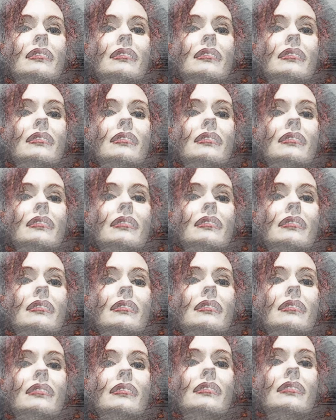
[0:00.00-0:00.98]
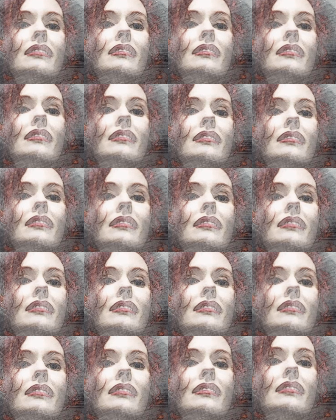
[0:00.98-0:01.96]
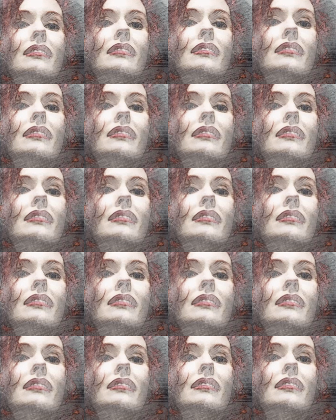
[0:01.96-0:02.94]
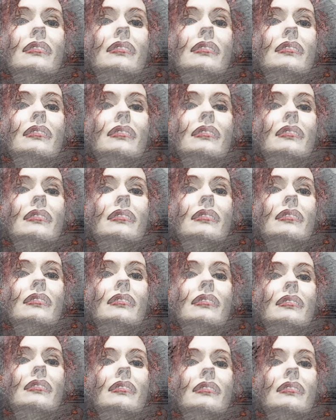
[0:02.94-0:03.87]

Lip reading: (no one is talking)